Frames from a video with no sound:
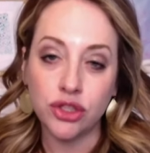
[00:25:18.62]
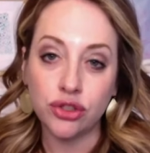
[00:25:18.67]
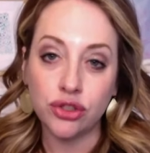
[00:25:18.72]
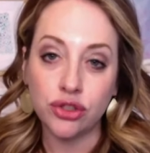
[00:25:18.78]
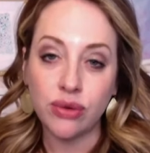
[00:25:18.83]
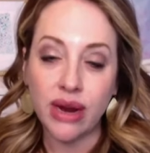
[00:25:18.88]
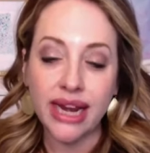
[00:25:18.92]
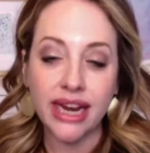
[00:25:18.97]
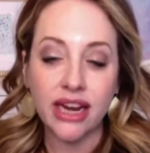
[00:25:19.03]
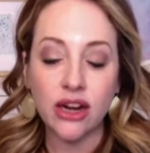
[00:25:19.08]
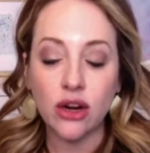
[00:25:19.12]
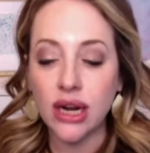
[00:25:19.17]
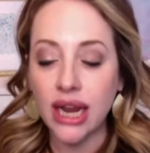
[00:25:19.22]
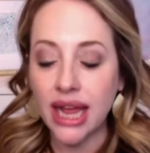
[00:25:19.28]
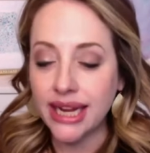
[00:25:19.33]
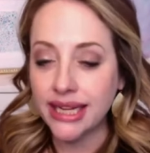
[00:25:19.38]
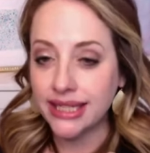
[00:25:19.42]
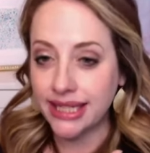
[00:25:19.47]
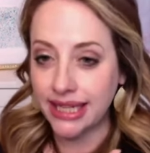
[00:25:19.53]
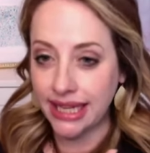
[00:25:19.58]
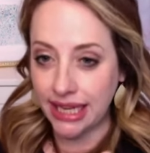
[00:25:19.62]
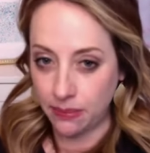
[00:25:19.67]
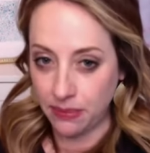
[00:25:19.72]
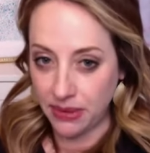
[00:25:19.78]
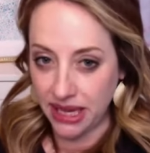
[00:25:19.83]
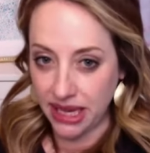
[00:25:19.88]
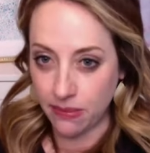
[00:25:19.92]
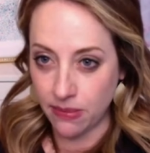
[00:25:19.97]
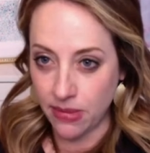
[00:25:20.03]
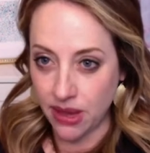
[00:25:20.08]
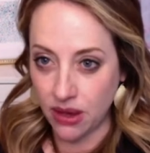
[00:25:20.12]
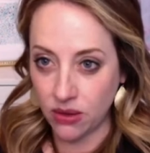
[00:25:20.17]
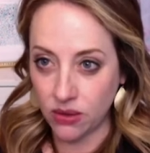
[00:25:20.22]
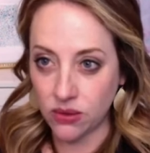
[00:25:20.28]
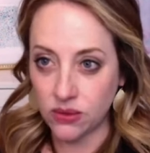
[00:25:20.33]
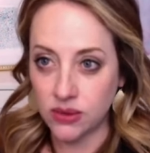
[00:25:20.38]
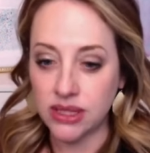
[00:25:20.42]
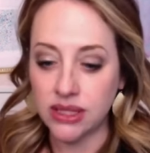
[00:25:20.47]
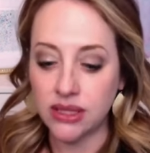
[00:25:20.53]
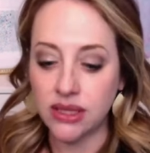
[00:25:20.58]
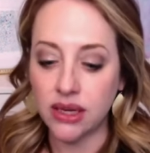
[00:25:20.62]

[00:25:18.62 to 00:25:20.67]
training or like tip emails.